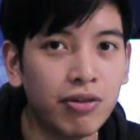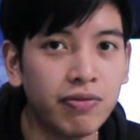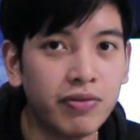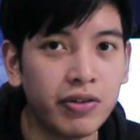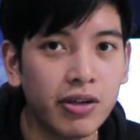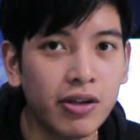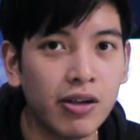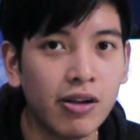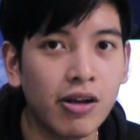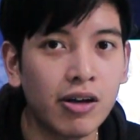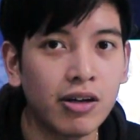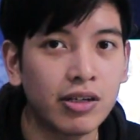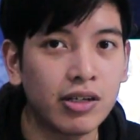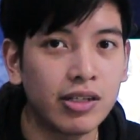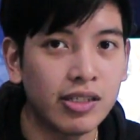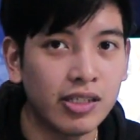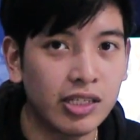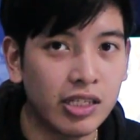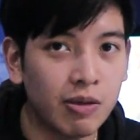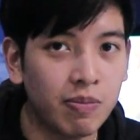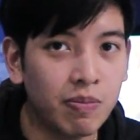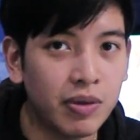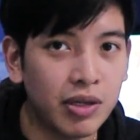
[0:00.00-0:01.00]
overclock the
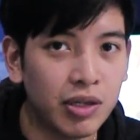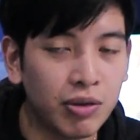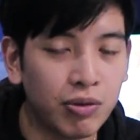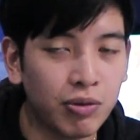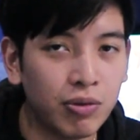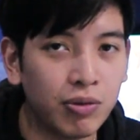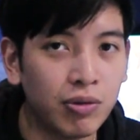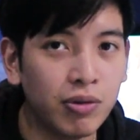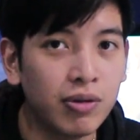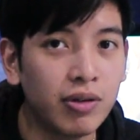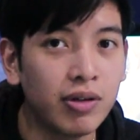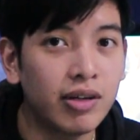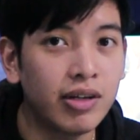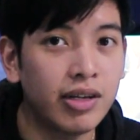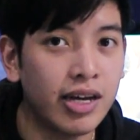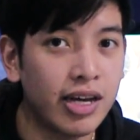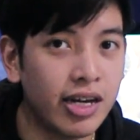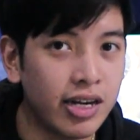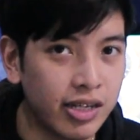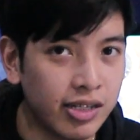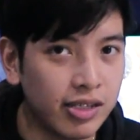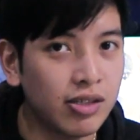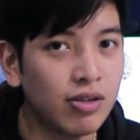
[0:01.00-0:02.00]
CPU
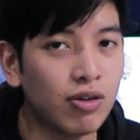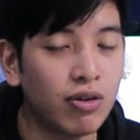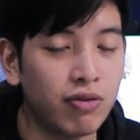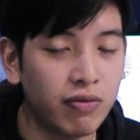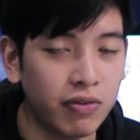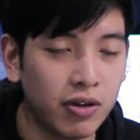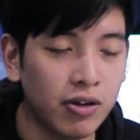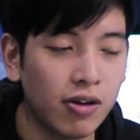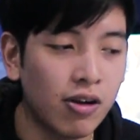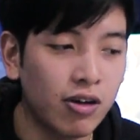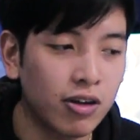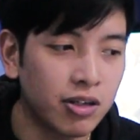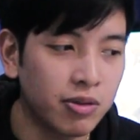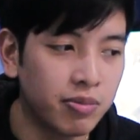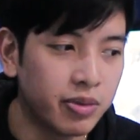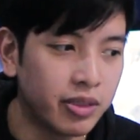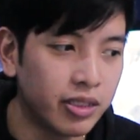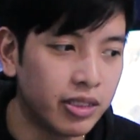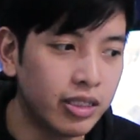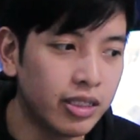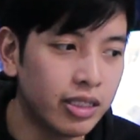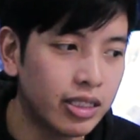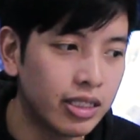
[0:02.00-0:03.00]
that is
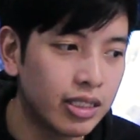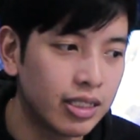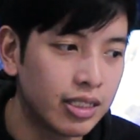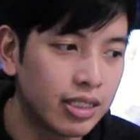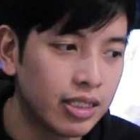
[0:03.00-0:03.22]
overclockable.